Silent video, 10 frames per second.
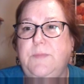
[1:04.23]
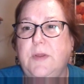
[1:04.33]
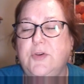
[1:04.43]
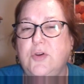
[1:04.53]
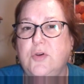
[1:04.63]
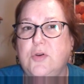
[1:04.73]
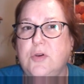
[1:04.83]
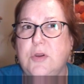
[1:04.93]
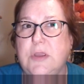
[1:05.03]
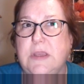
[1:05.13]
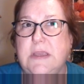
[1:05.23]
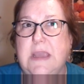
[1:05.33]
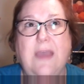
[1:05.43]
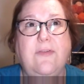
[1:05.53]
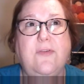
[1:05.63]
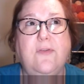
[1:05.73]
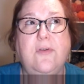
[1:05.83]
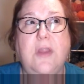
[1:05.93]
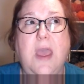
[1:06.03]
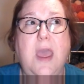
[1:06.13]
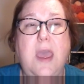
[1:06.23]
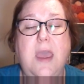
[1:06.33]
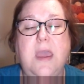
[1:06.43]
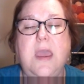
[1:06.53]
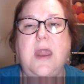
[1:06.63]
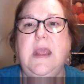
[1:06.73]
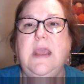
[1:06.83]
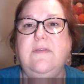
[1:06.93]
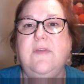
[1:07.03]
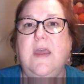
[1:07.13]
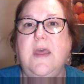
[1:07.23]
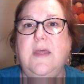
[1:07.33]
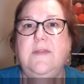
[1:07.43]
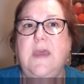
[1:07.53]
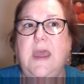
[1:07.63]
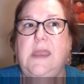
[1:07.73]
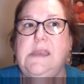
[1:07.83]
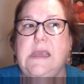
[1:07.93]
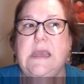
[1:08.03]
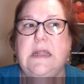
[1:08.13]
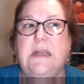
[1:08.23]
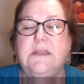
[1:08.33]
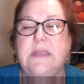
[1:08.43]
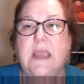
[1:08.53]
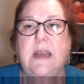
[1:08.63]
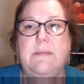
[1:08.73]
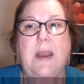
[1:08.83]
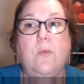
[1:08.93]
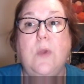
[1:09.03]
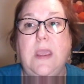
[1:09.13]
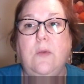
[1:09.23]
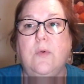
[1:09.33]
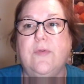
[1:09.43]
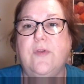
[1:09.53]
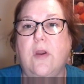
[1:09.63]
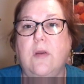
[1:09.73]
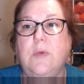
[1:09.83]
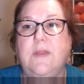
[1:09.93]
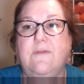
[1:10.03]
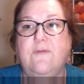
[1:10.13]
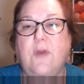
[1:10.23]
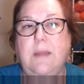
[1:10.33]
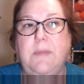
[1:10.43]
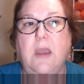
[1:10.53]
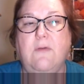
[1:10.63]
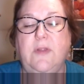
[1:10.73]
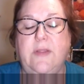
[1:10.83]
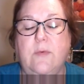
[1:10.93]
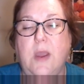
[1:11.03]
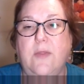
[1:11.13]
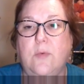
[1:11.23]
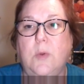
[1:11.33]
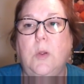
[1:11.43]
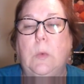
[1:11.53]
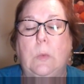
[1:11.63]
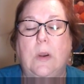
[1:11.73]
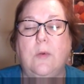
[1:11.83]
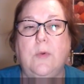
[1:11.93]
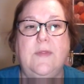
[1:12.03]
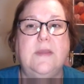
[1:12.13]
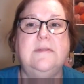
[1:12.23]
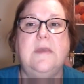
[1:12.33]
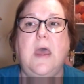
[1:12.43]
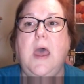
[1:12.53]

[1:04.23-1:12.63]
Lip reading: builder yesterday, and he said that looks like in about a week we'll start with the framing. Hopefully the weather will work with us.